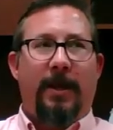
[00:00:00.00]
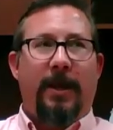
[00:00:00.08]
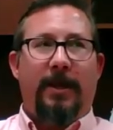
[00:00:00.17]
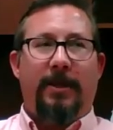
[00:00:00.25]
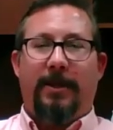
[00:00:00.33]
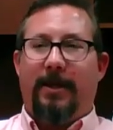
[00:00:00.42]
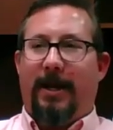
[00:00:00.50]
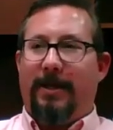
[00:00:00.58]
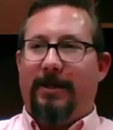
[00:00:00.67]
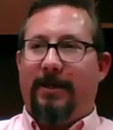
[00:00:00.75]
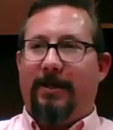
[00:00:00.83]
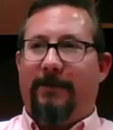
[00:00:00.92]
and then
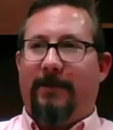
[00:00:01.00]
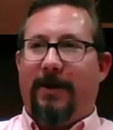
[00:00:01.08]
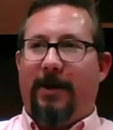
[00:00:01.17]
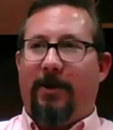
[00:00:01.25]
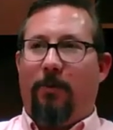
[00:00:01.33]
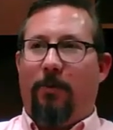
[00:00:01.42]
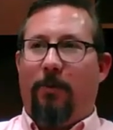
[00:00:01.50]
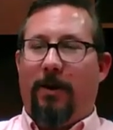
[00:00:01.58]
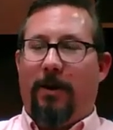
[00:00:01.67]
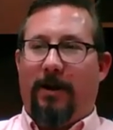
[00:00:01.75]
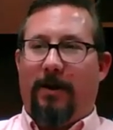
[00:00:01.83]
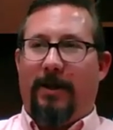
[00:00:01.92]
identifying
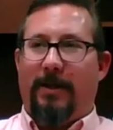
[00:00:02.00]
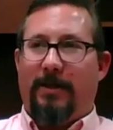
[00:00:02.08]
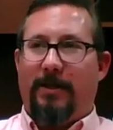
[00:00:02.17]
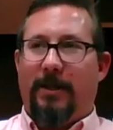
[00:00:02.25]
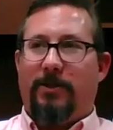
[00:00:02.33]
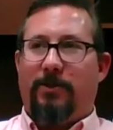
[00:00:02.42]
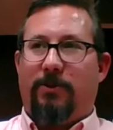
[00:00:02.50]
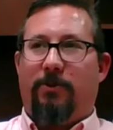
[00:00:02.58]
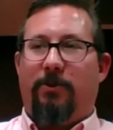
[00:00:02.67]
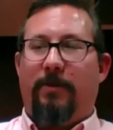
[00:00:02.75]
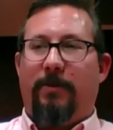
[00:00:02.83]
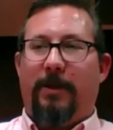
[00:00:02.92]
out of that essential
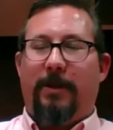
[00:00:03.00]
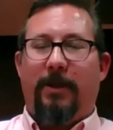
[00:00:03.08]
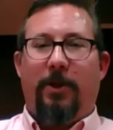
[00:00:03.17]
equipment